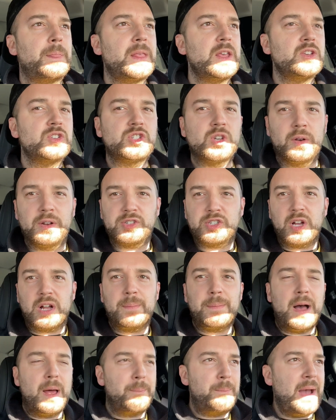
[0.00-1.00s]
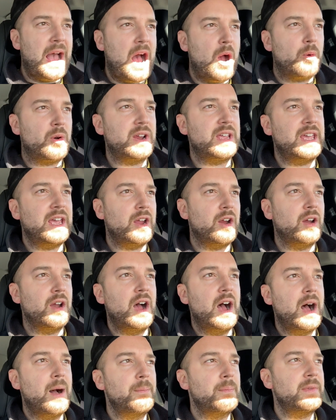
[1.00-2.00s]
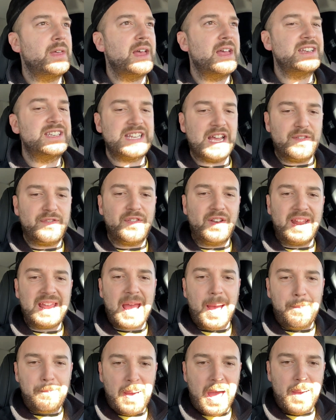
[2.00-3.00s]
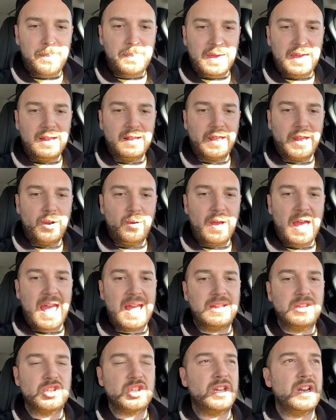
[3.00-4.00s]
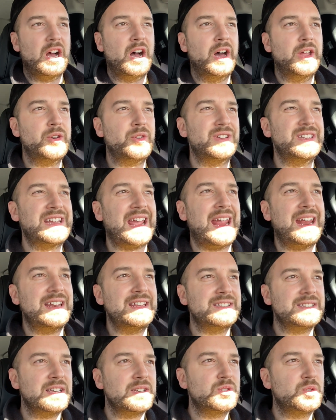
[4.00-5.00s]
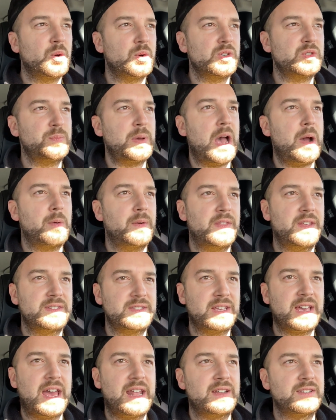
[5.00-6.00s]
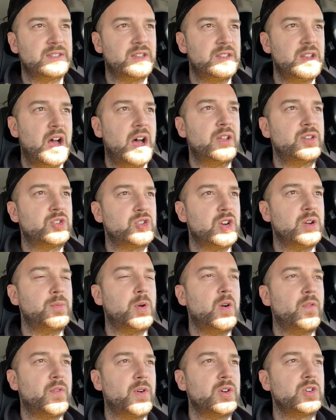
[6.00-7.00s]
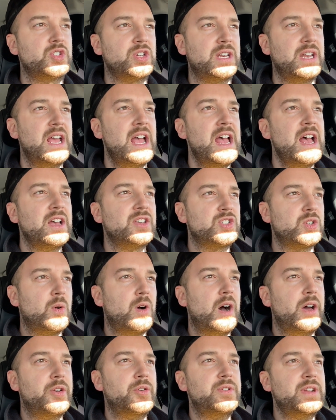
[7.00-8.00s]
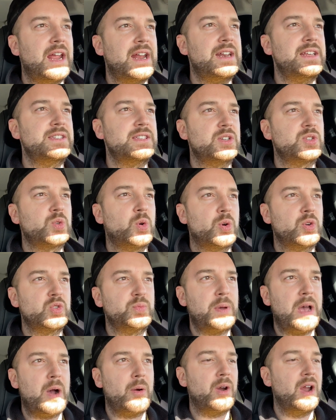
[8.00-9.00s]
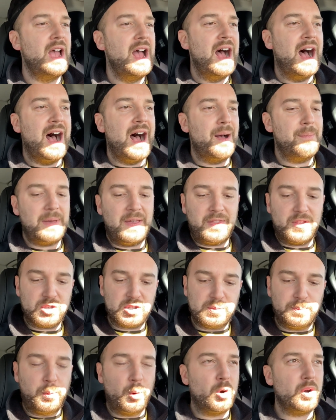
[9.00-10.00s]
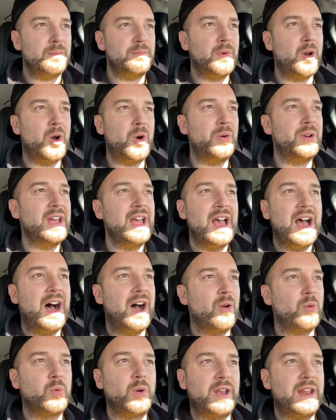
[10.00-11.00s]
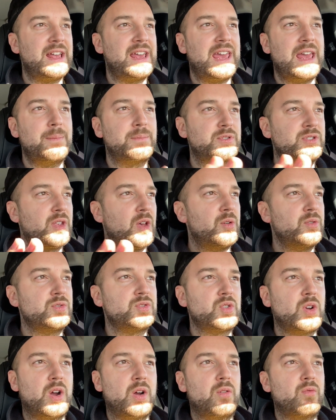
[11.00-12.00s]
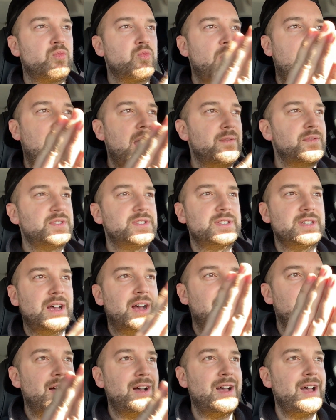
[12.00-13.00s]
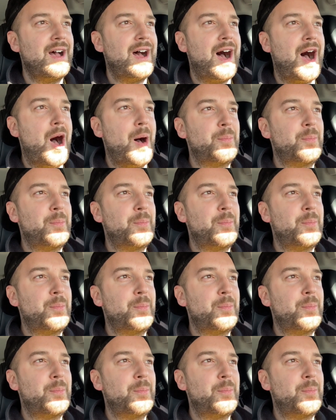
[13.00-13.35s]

So let's talk about power here. Definitely a peppy little engine. 186 horsepower. This again is the non-turbo version, so 186 horsepower. And the sport mode really keeps those revs up